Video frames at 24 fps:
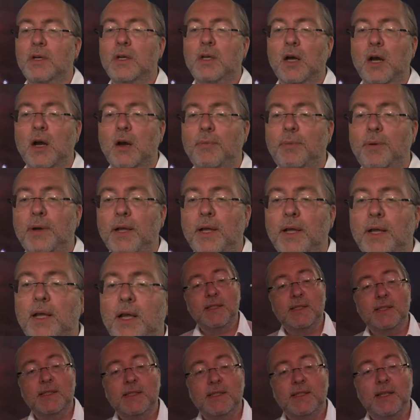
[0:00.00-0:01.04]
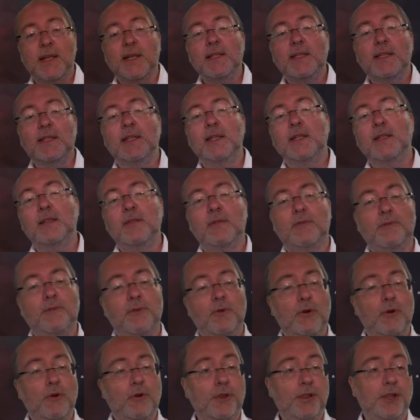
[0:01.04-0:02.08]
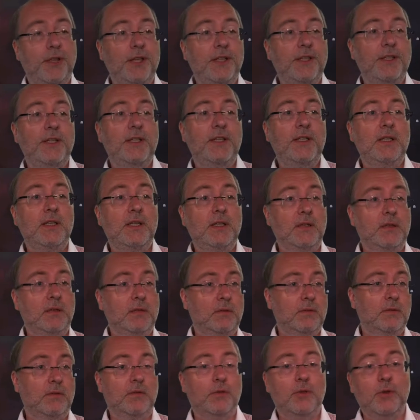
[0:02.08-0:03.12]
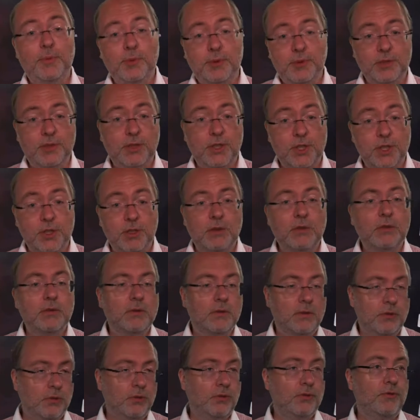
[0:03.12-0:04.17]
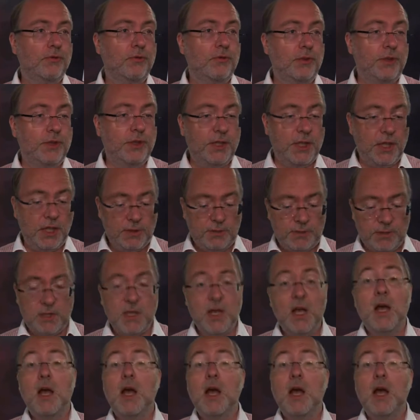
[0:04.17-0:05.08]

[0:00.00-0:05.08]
CarPlay, SceneKit for 3D representation, useful in games,